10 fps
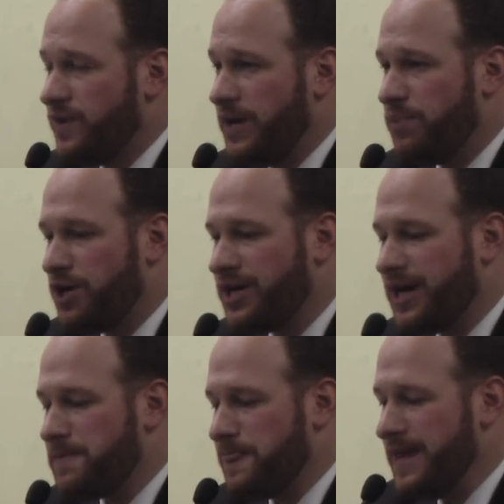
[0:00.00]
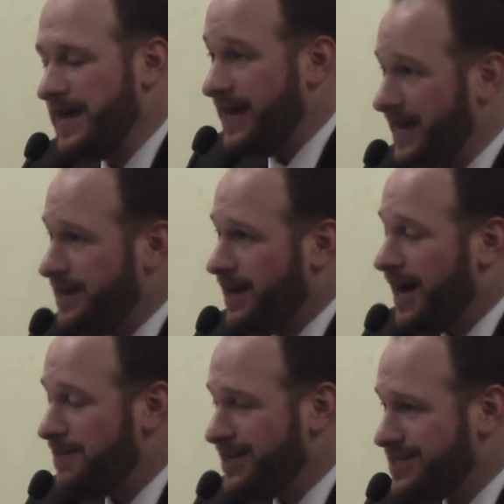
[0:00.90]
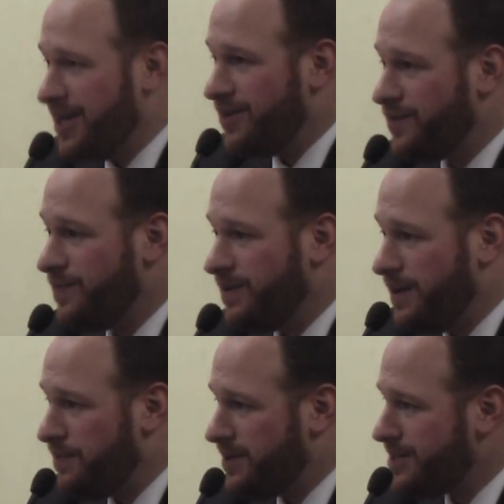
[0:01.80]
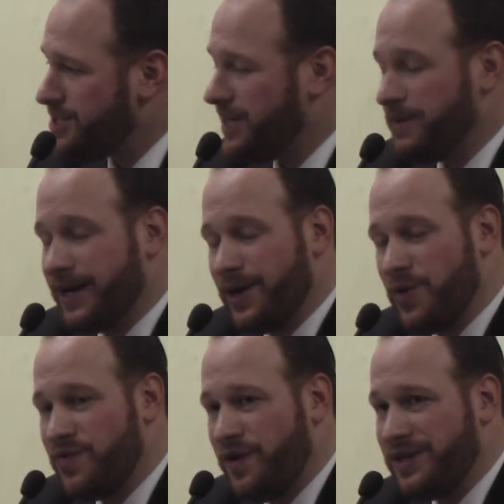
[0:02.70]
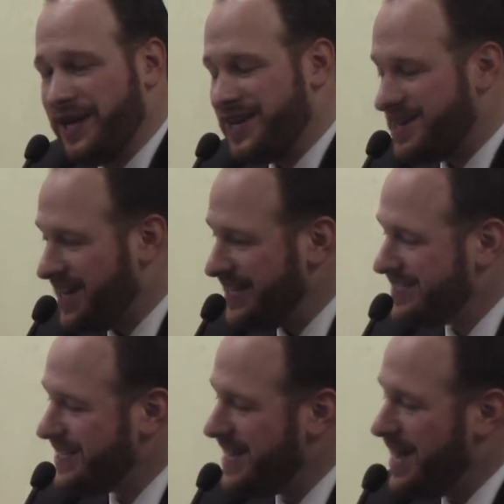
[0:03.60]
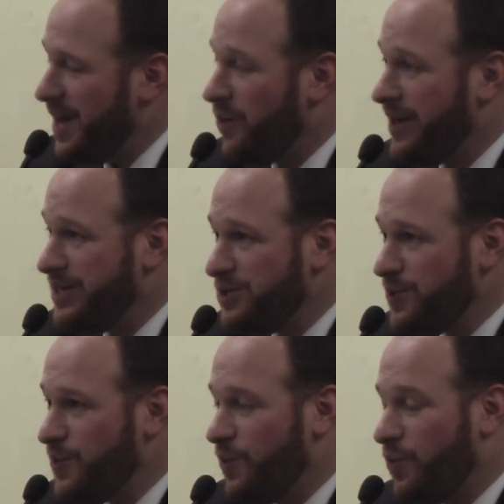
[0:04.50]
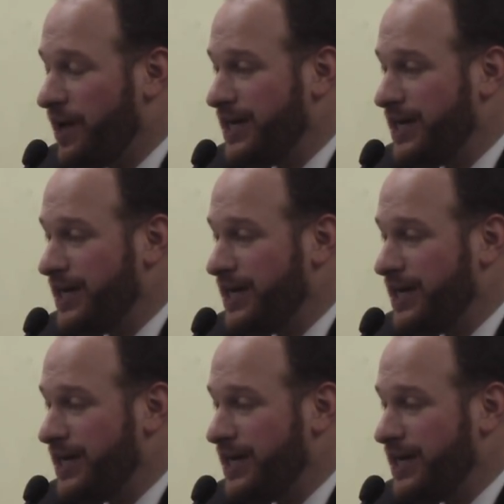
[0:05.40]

to find parking. And I myself, uh, Baruch Hashem, I get home very late at night. And what I do, what